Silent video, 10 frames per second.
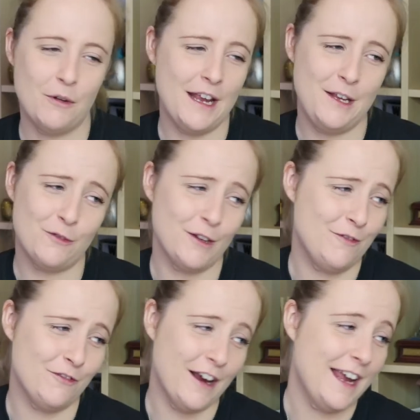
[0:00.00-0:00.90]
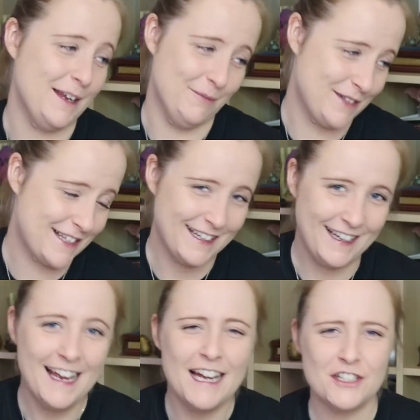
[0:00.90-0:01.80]
more A3 frames.
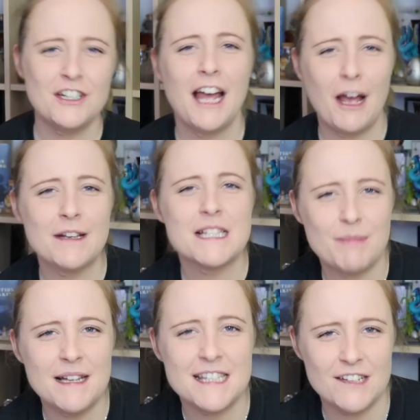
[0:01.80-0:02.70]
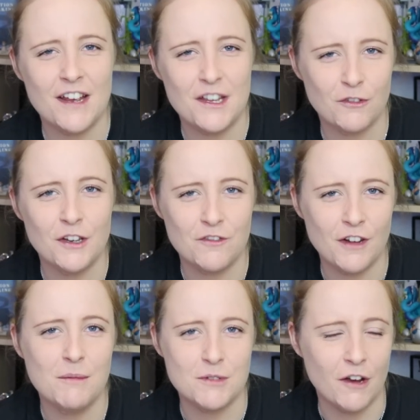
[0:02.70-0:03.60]
Do you know how expensive A3
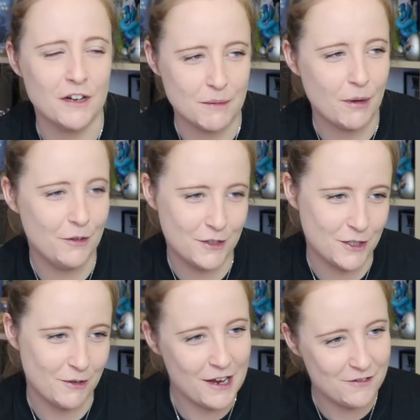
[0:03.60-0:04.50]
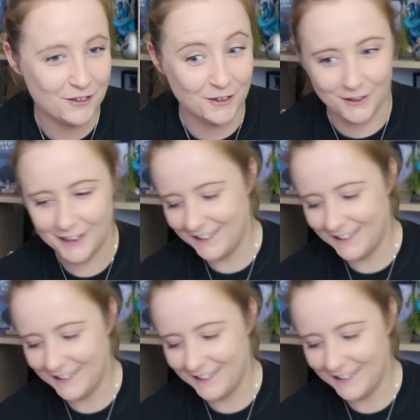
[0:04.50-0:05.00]
frames are as opposed to A4?